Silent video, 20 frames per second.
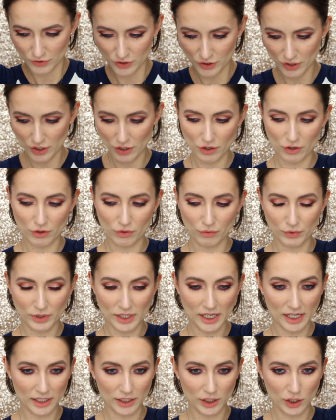So we're
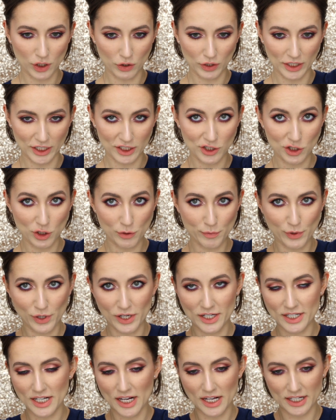not gonna go like super
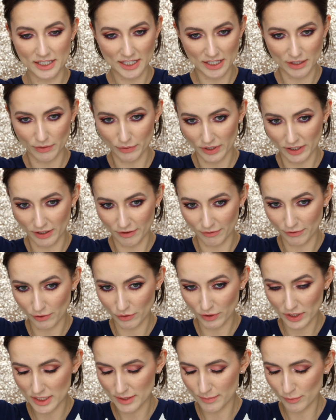intense, and we're gonna
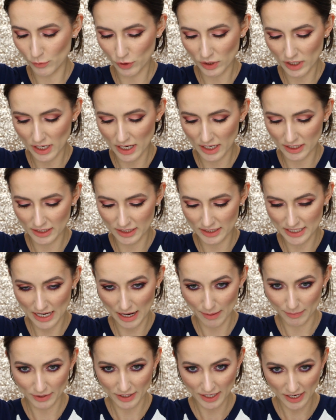focus more on the
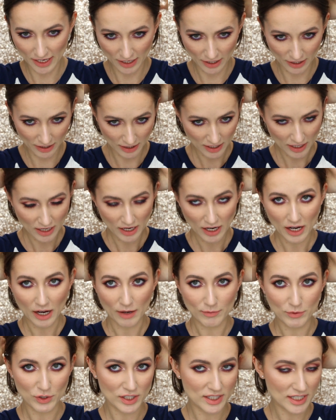top of the hair.
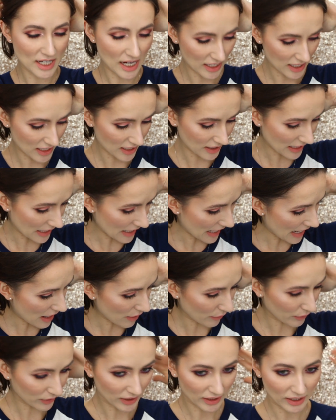I'm just taking that
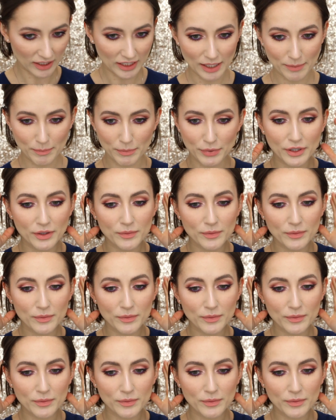out with a clip,